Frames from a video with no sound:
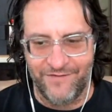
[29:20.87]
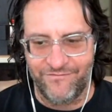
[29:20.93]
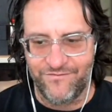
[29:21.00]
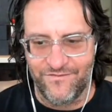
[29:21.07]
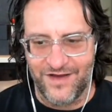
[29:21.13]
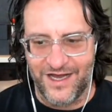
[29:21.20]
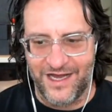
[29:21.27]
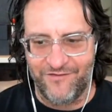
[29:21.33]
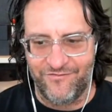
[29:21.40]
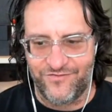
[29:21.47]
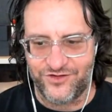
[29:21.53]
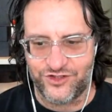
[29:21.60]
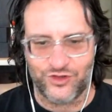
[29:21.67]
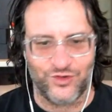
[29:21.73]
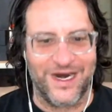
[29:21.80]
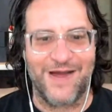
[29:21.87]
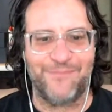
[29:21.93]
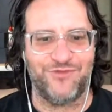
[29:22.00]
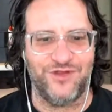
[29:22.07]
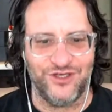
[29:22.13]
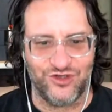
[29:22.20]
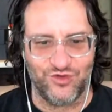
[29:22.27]
I've scrapped
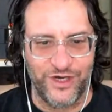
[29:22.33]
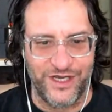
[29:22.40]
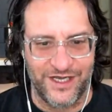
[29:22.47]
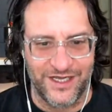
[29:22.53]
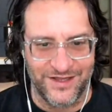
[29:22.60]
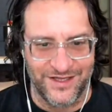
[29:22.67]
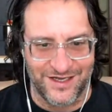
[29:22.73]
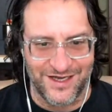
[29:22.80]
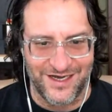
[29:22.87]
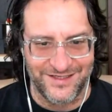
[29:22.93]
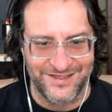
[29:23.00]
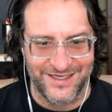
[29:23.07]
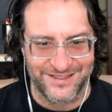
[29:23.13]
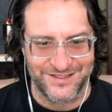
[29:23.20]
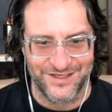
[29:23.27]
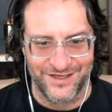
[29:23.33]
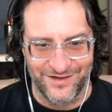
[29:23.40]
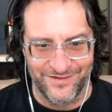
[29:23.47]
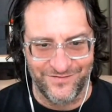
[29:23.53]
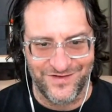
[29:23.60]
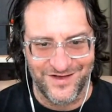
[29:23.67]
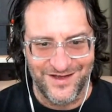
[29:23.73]
this week in the context
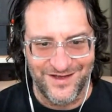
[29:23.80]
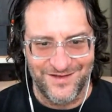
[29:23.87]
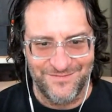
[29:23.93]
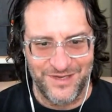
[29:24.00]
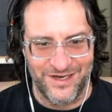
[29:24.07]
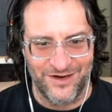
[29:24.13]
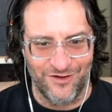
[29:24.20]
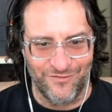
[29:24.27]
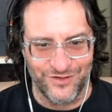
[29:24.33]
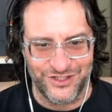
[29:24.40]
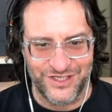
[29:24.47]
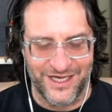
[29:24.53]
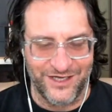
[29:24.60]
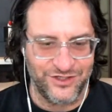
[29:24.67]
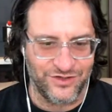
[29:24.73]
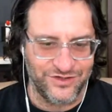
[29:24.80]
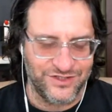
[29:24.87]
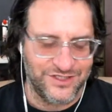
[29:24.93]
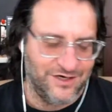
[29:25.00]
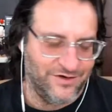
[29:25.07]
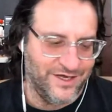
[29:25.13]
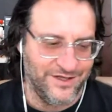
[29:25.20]
of being overscheduled and
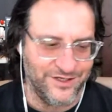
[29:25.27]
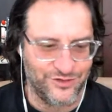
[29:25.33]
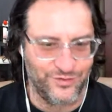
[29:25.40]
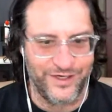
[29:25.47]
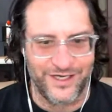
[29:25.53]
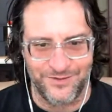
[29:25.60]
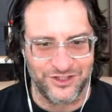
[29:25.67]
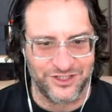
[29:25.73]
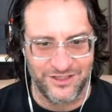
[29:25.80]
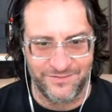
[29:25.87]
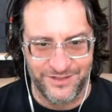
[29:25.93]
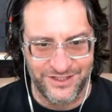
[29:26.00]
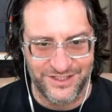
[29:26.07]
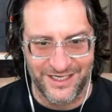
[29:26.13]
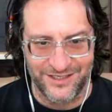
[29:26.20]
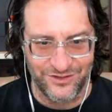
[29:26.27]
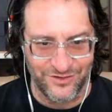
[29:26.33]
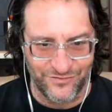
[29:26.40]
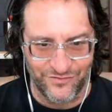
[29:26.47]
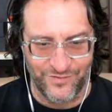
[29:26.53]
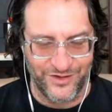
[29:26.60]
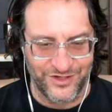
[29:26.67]
said, okay, this week I'm just going to be scheduled
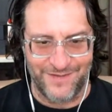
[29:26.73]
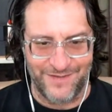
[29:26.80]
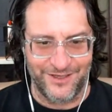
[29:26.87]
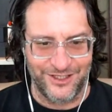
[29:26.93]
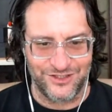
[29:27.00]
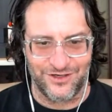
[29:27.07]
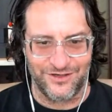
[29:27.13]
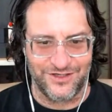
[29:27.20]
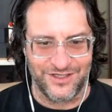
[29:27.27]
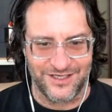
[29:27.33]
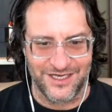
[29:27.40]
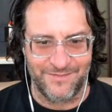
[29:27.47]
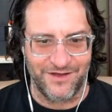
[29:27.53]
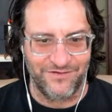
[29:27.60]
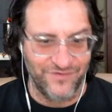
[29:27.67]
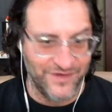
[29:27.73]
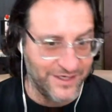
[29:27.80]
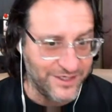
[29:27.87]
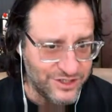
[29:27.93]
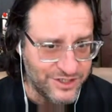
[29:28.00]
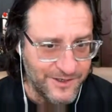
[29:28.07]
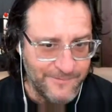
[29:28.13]
from the time I start to the time I
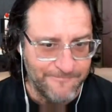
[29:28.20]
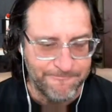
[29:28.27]
finish.